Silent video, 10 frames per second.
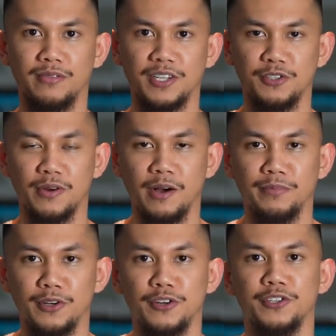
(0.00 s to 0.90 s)
that you
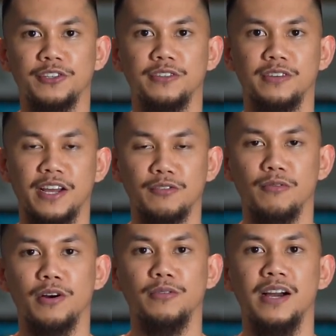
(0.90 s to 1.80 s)
helped nurture and
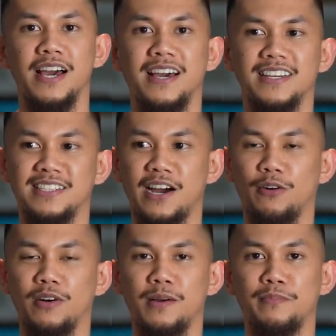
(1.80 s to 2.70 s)
grow is
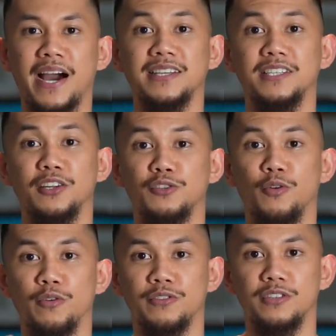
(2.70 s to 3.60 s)
now passing the
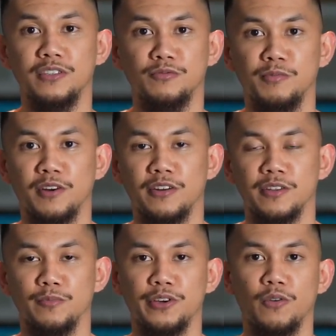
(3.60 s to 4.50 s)
torch, is what we call it
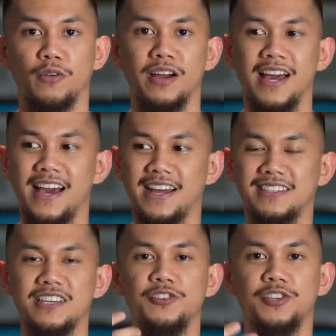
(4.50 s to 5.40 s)
in the Marine Corps, and
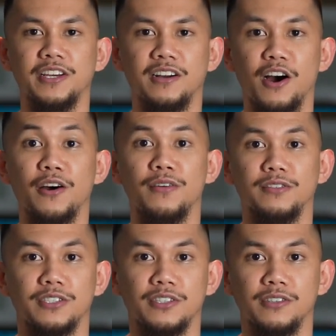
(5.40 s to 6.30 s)
teaching
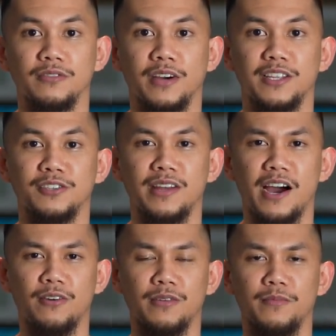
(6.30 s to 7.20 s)
others, right? So
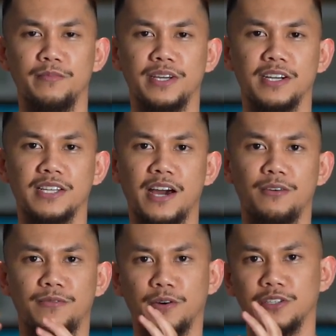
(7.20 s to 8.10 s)
now, because I
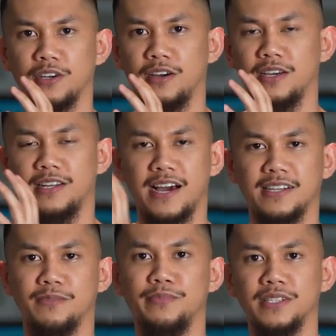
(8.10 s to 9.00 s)
don't focus it
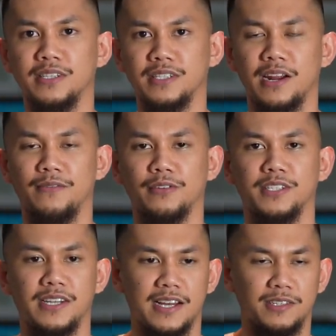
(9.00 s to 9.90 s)
as a business and I
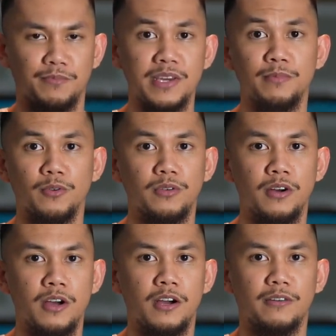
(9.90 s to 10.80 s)
focus it as a people,
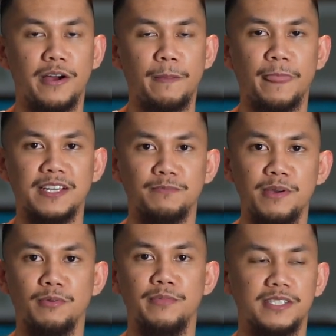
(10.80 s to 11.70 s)
right? As a
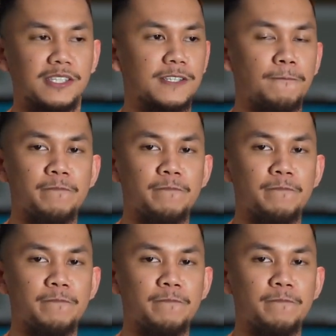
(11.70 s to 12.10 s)
people business,